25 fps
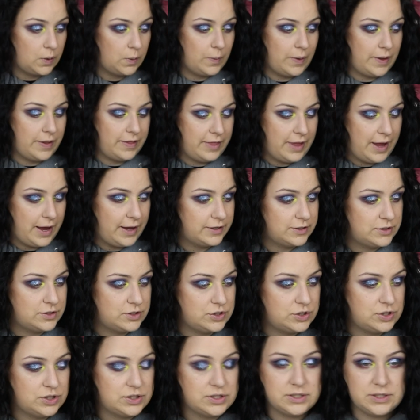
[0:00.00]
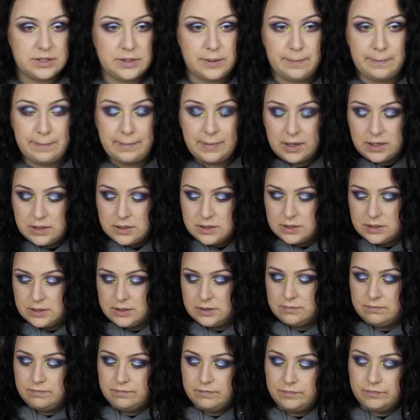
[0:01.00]
Well, that's just a
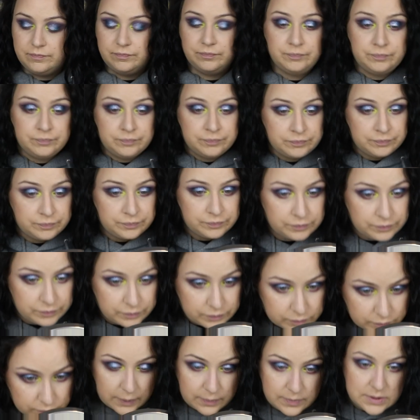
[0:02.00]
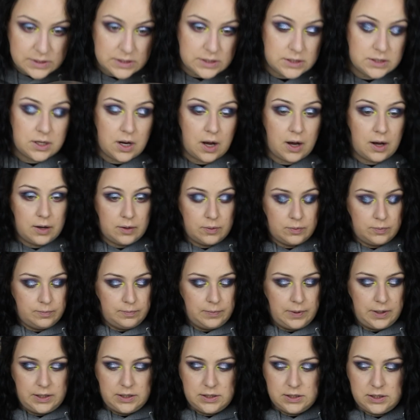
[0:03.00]
mess. Not
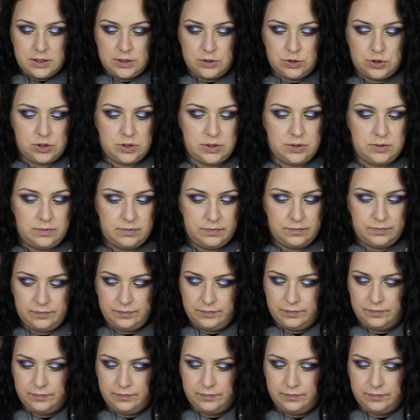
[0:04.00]
my intention.